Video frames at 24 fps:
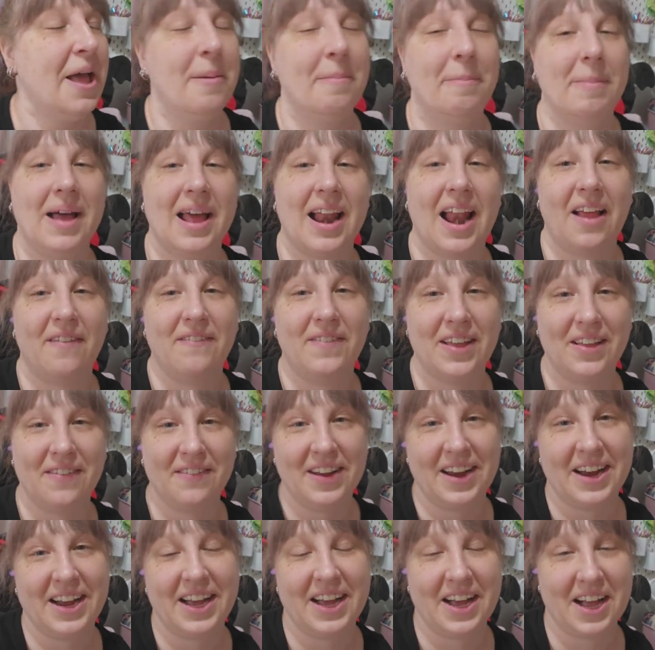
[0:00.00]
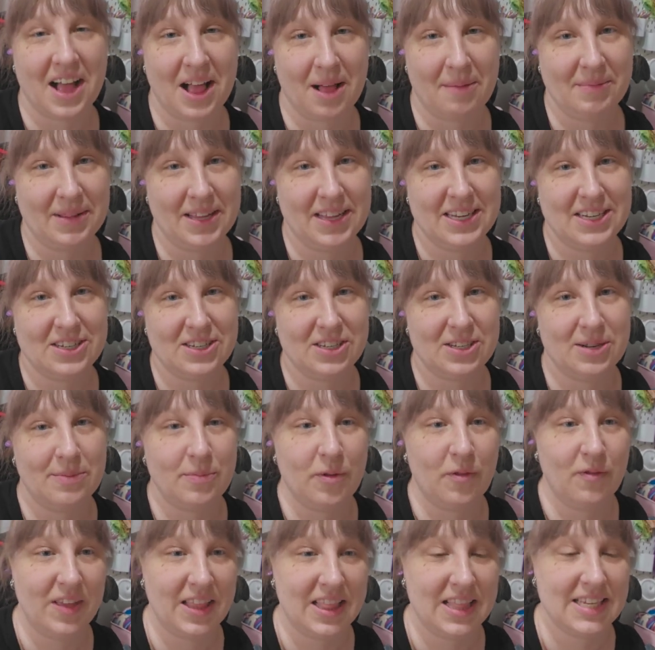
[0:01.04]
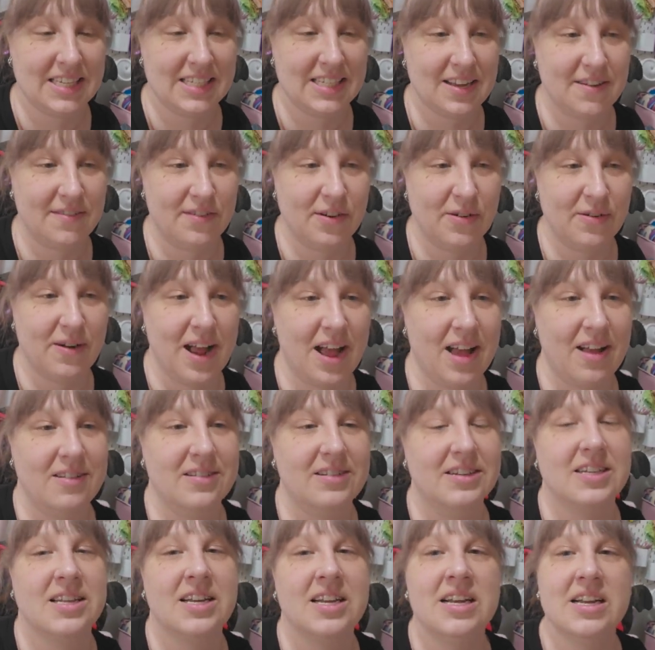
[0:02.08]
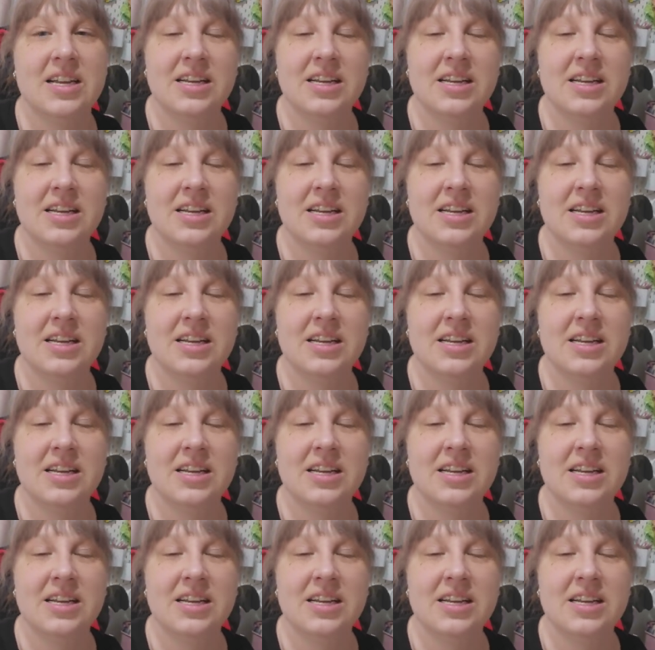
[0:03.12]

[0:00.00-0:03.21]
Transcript: but I feel very accomplished moving this stuff around.